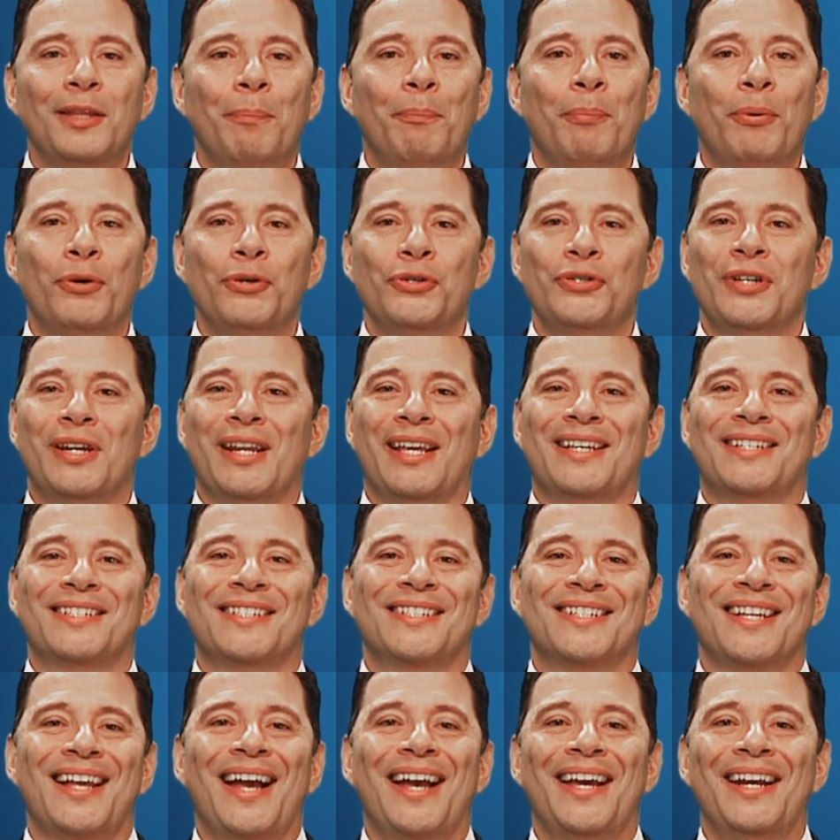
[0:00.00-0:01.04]
the person
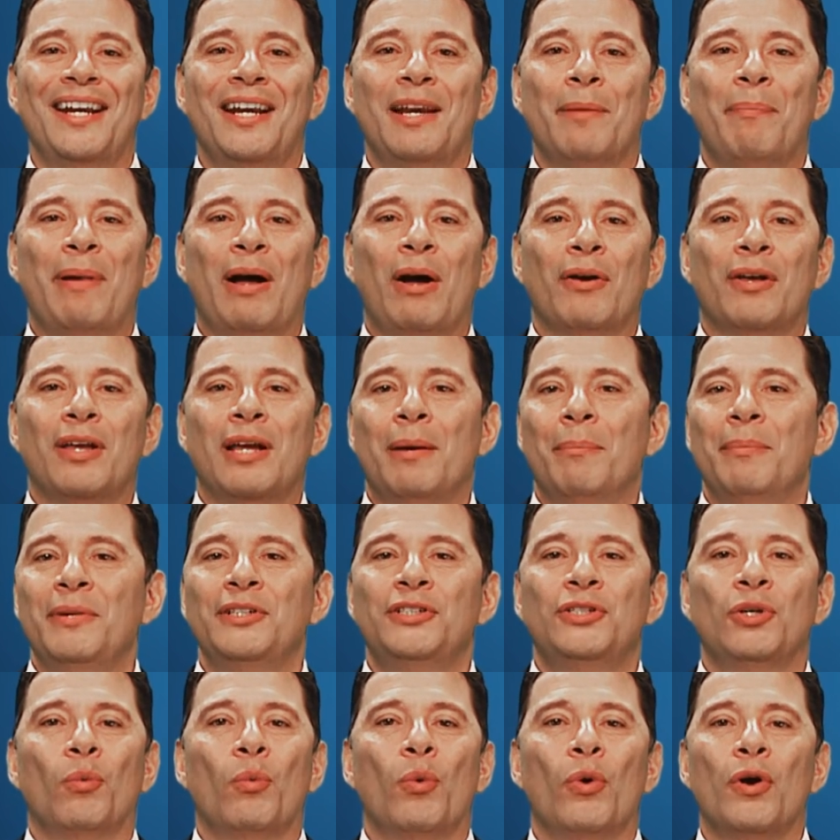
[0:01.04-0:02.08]
excited about
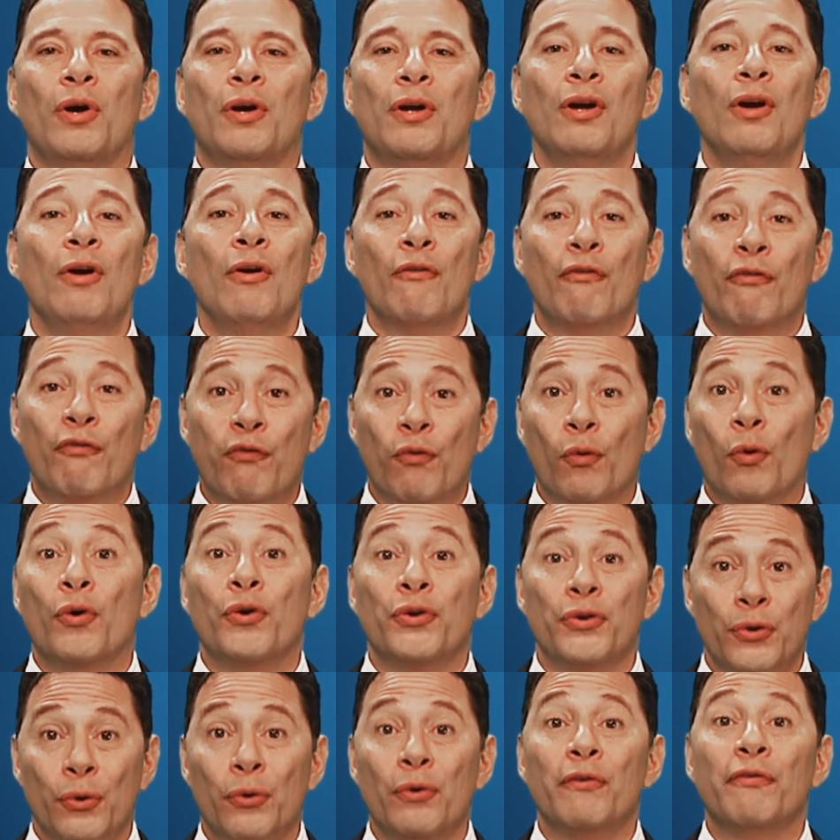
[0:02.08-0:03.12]
coming to work
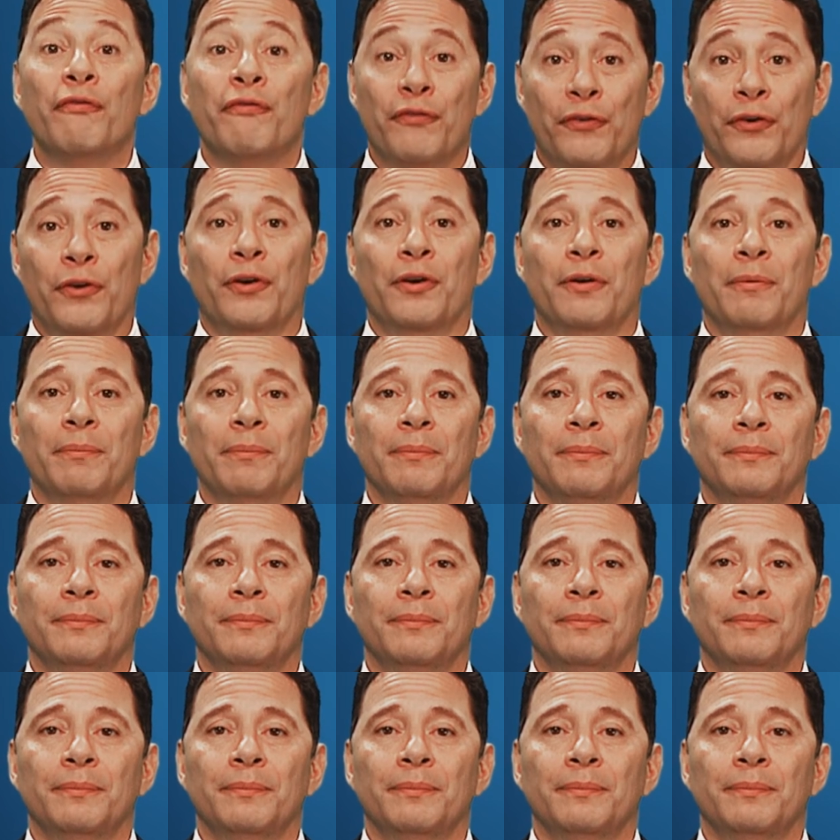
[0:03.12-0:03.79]
for your firm.